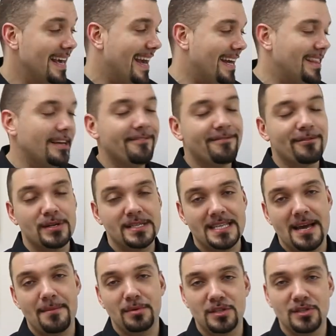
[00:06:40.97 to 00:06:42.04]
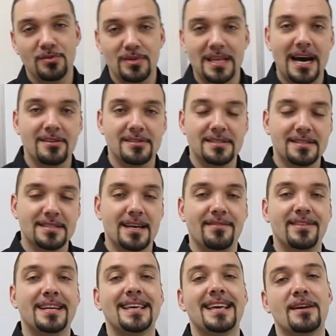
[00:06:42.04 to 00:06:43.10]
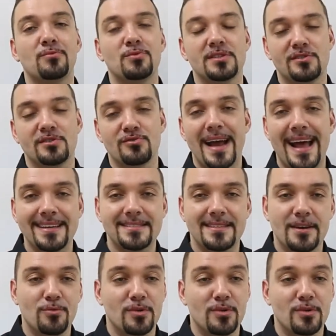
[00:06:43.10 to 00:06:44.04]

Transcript: And then, for example, 2007 again was drastic,